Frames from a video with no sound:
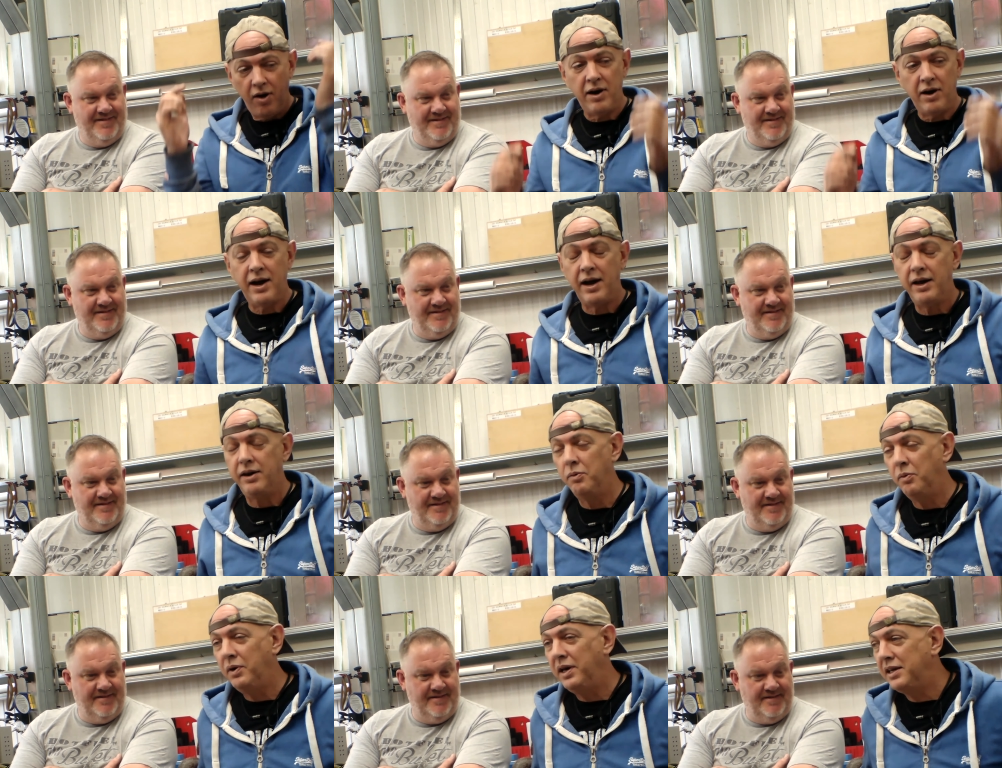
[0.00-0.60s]

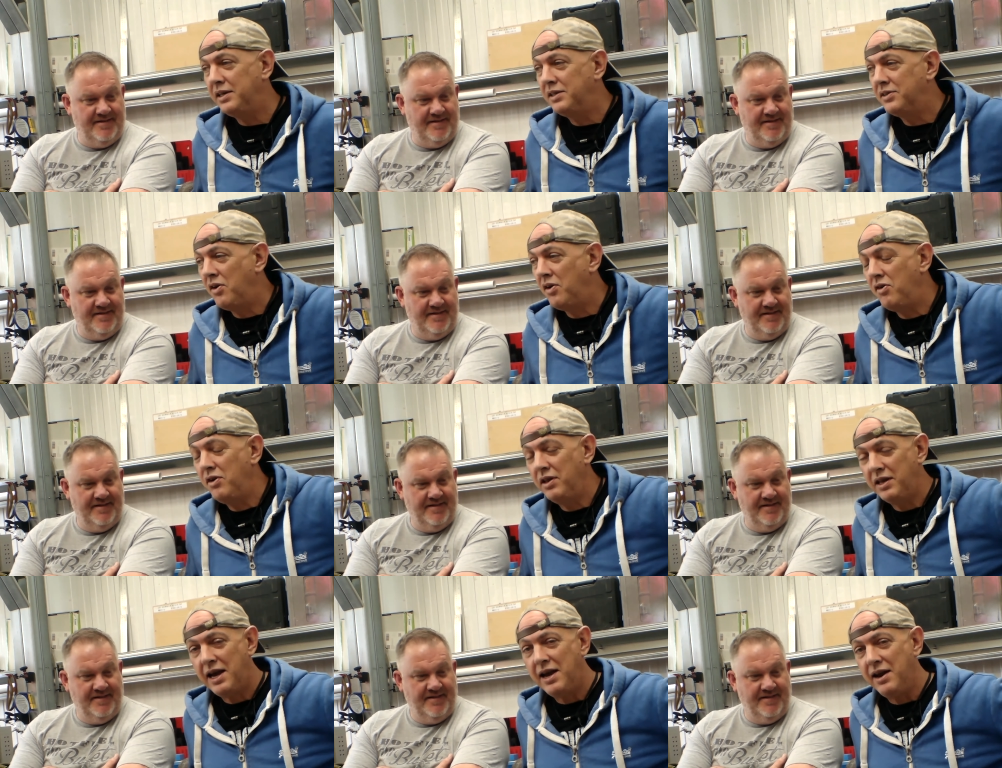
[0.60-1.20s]
Speaker 1: okay, the week is
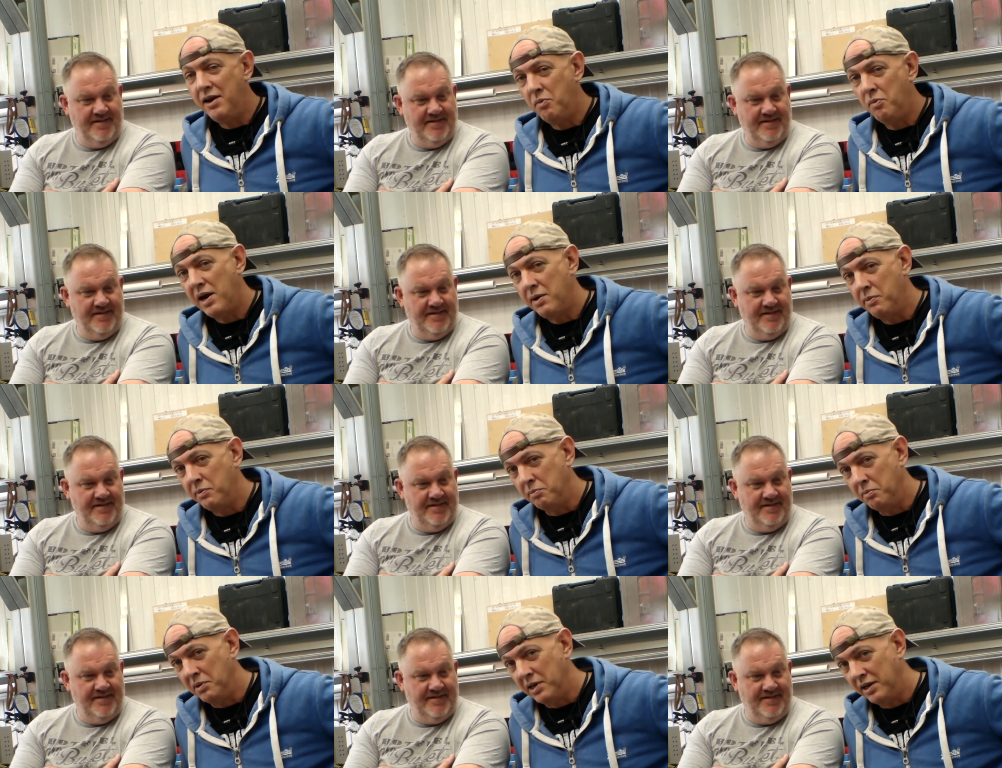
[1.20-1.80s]
kind of getting
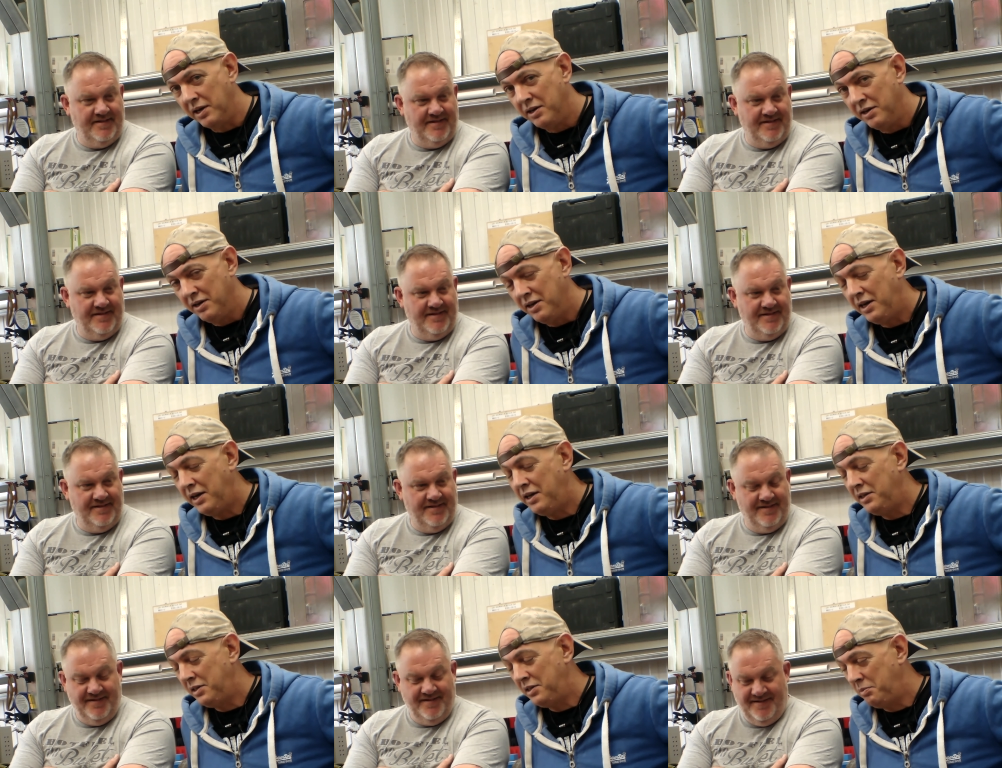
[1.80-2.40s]
away with me.
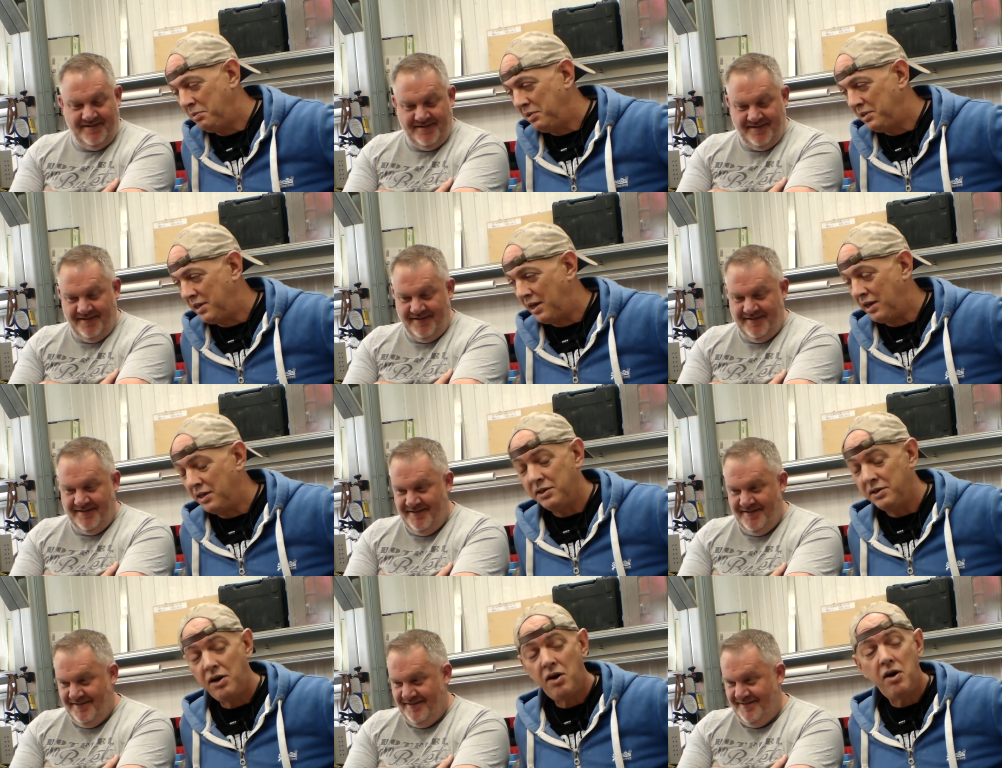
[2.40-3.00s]
It has to be
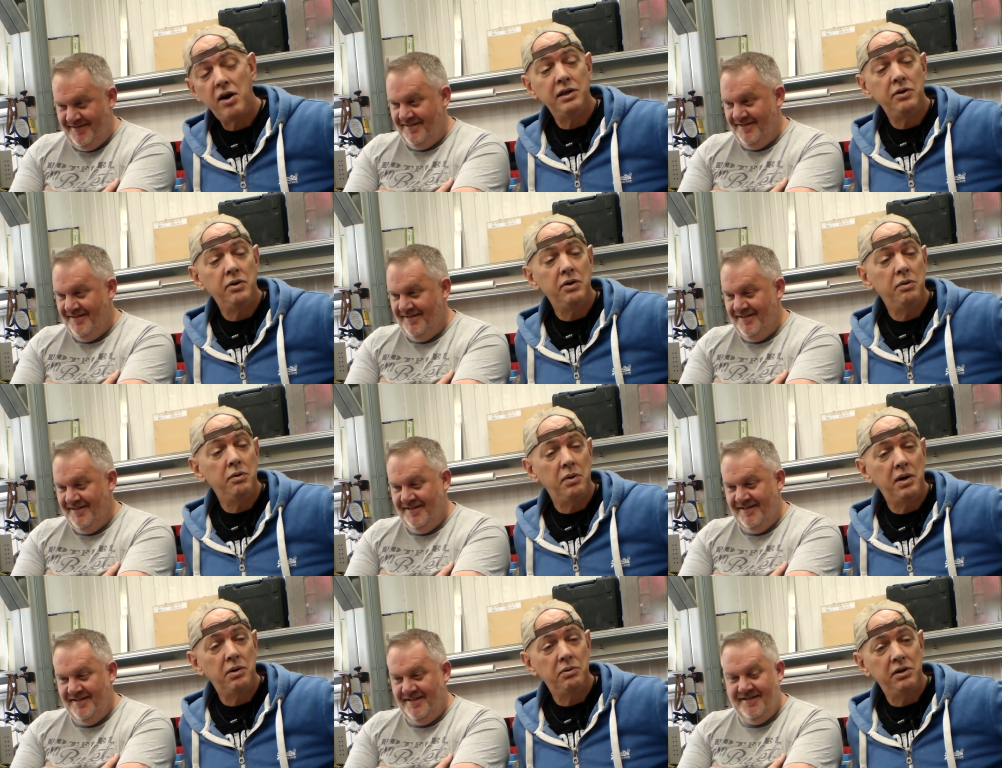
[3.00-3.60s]
said. I started
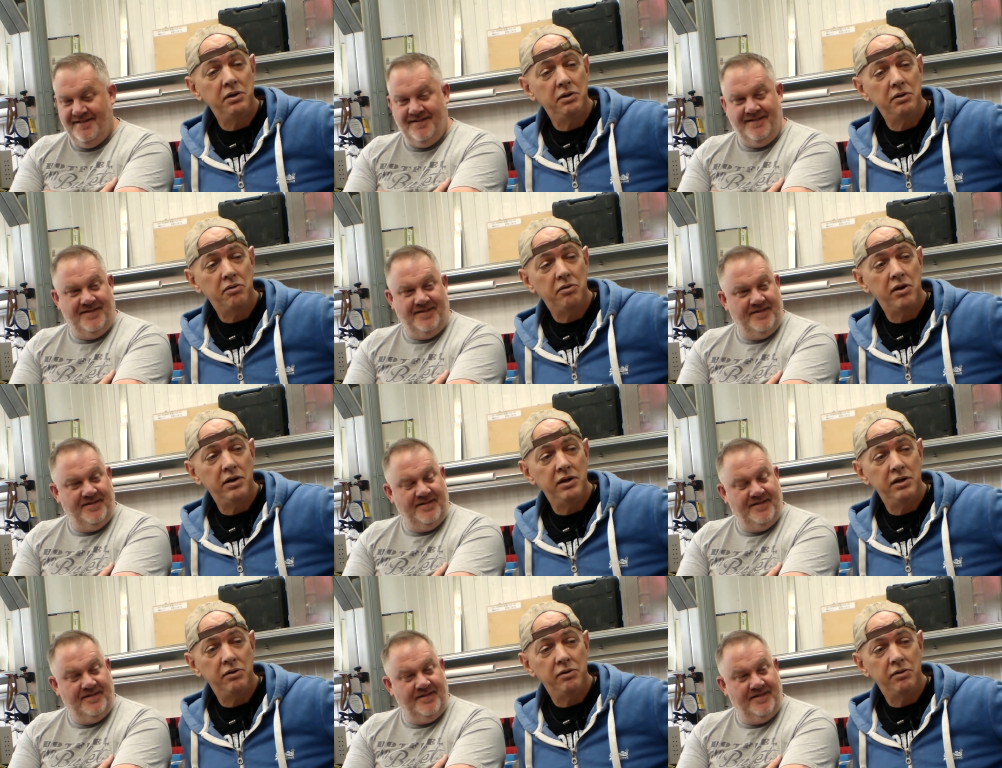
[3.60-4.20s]
doing the welding and
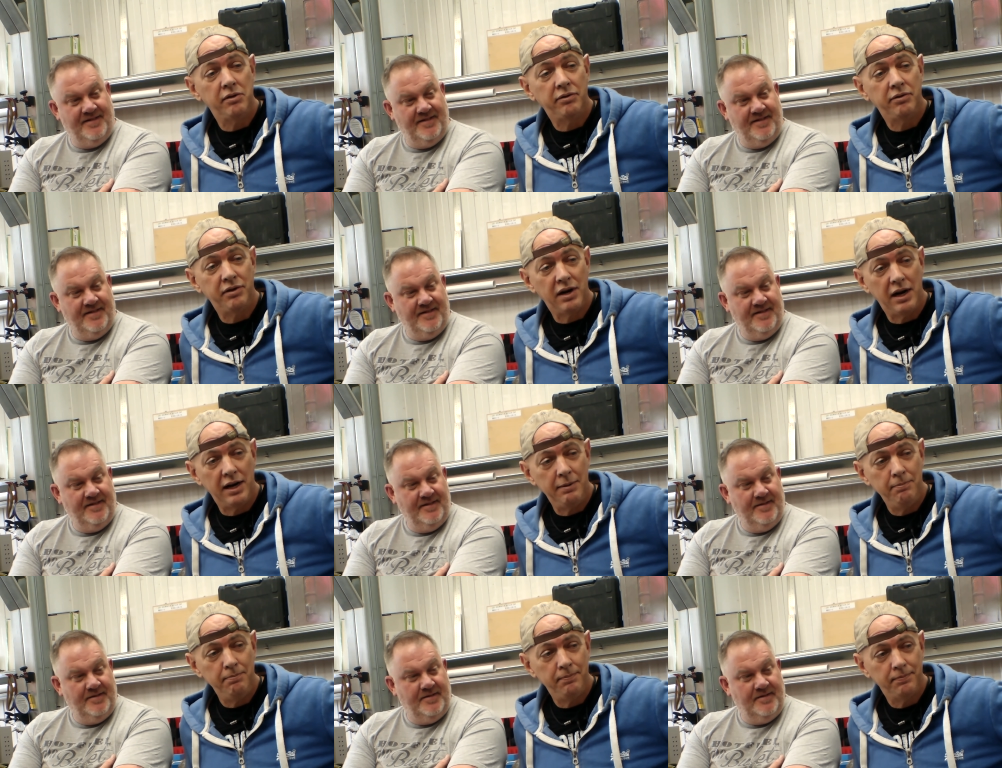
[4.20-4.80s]
grinding on the
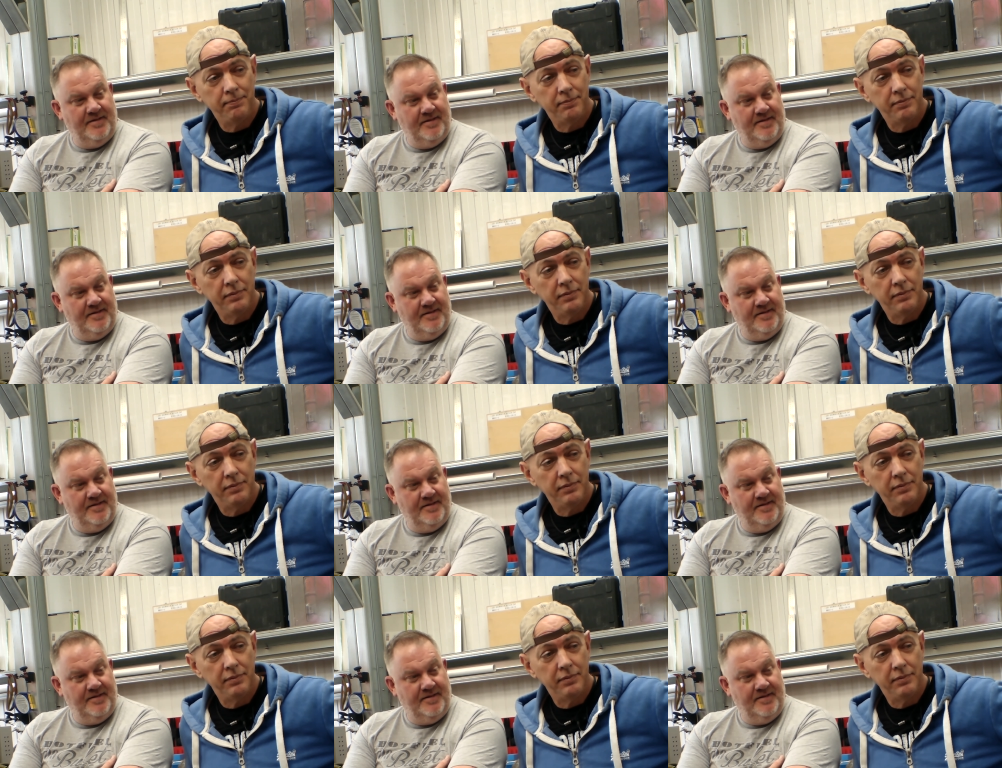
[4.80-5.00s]
frame.